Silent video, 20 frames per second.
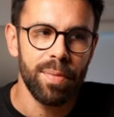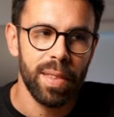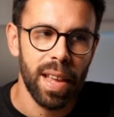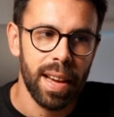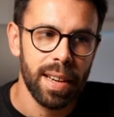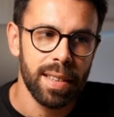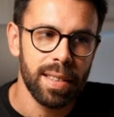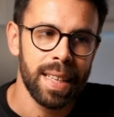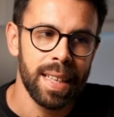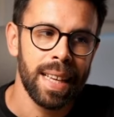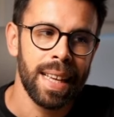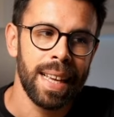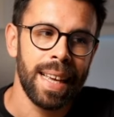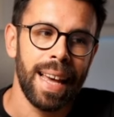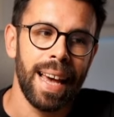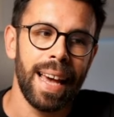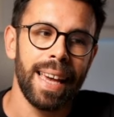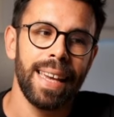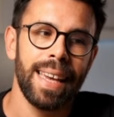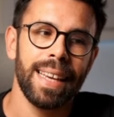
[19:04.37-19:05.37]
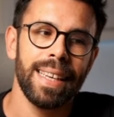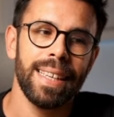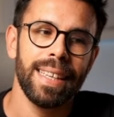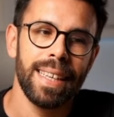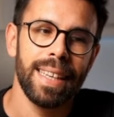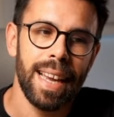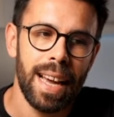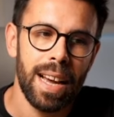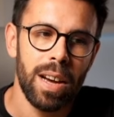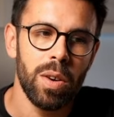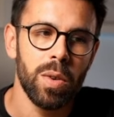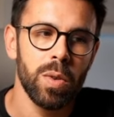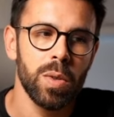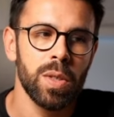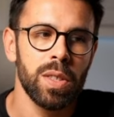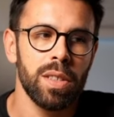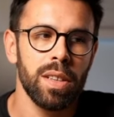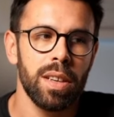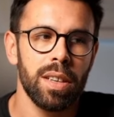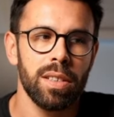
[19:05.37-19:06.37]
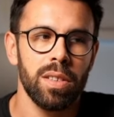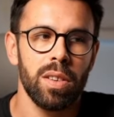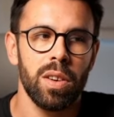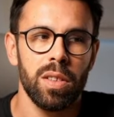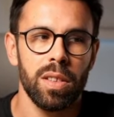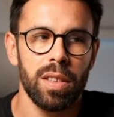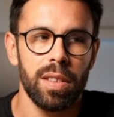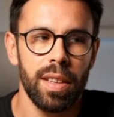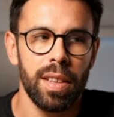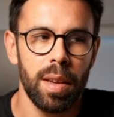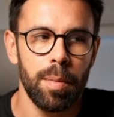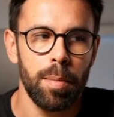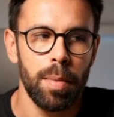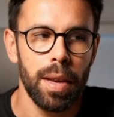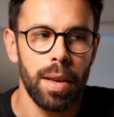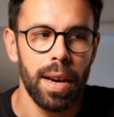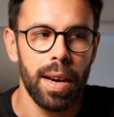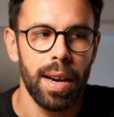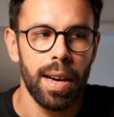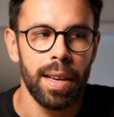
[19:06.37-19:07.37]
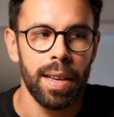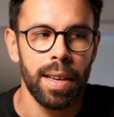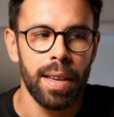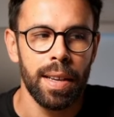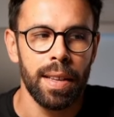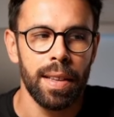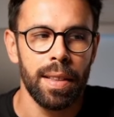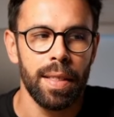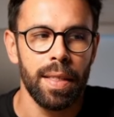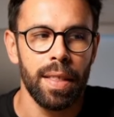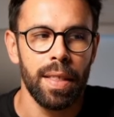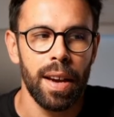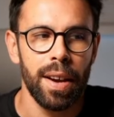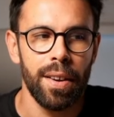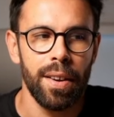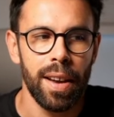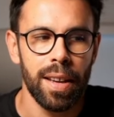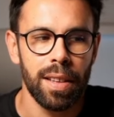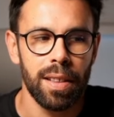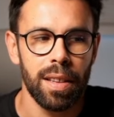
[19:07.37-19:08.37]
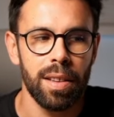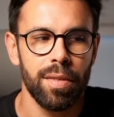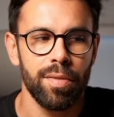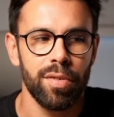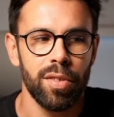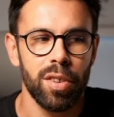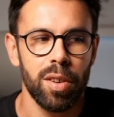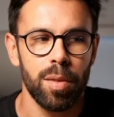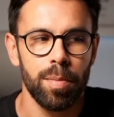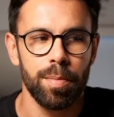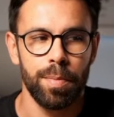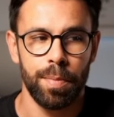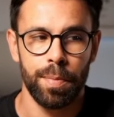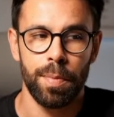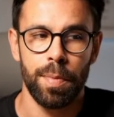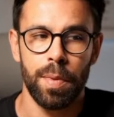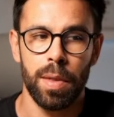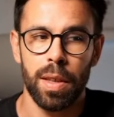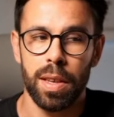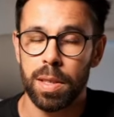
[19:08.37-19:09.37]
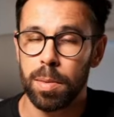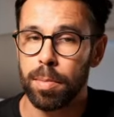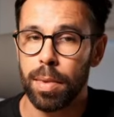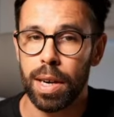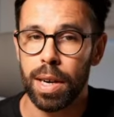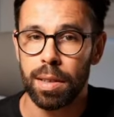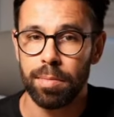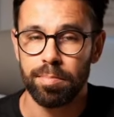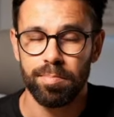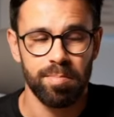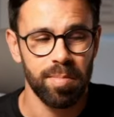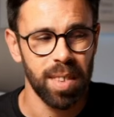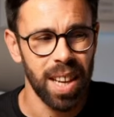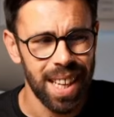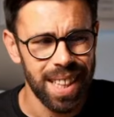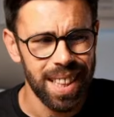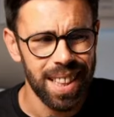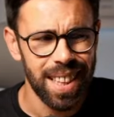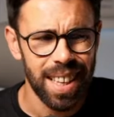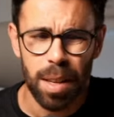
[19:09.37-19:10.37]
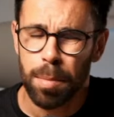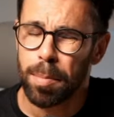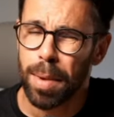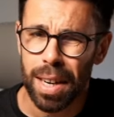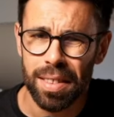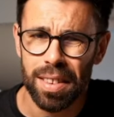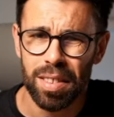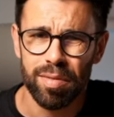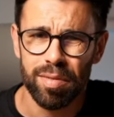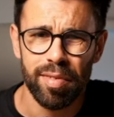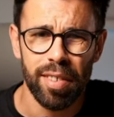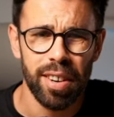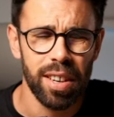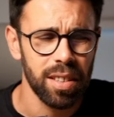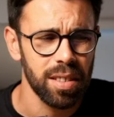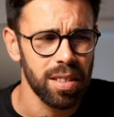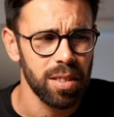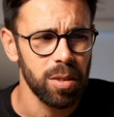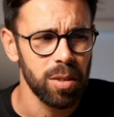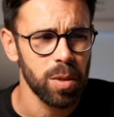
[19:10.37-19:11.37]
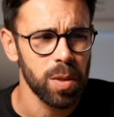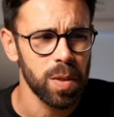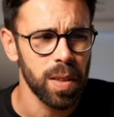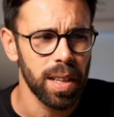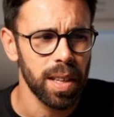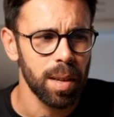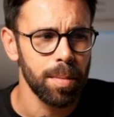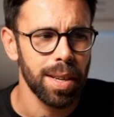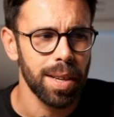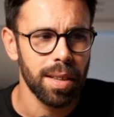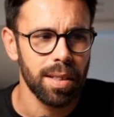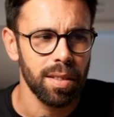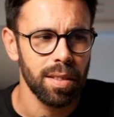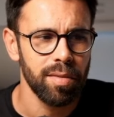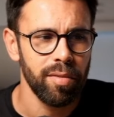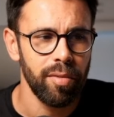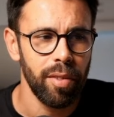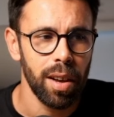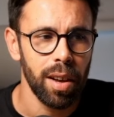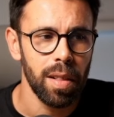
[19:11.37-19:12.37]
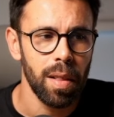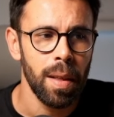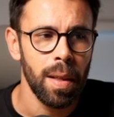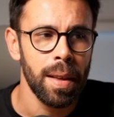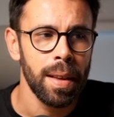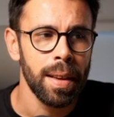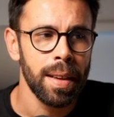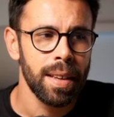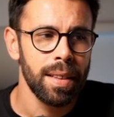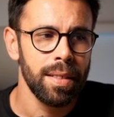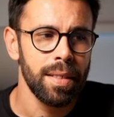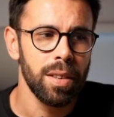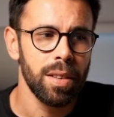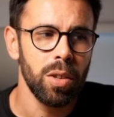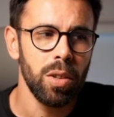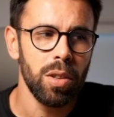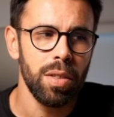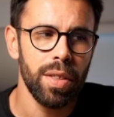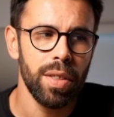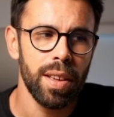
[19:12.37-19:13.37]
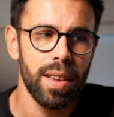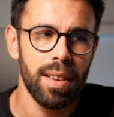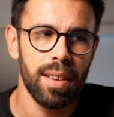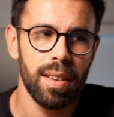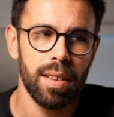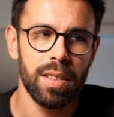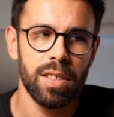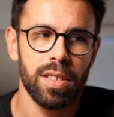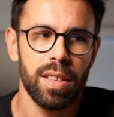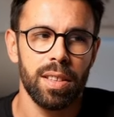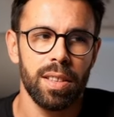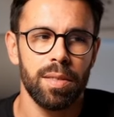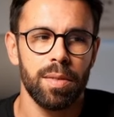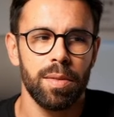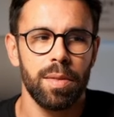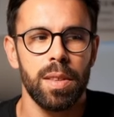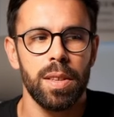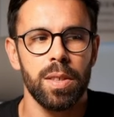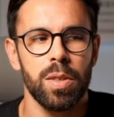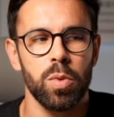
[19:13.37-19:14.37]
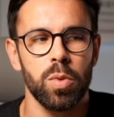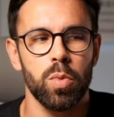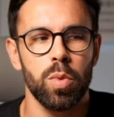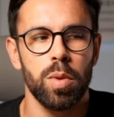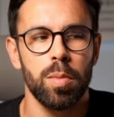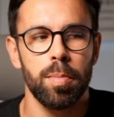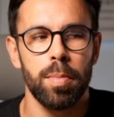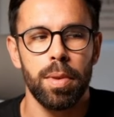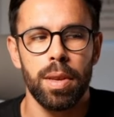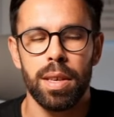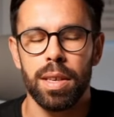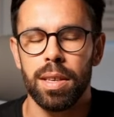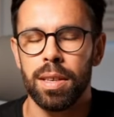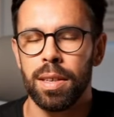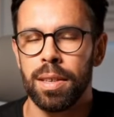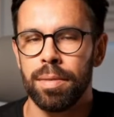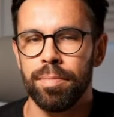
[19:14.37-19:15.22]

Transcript: that, I can now start calling the API directly from this kind of like Markdown file. It looks like a Markdown file. The cool thing is that this will be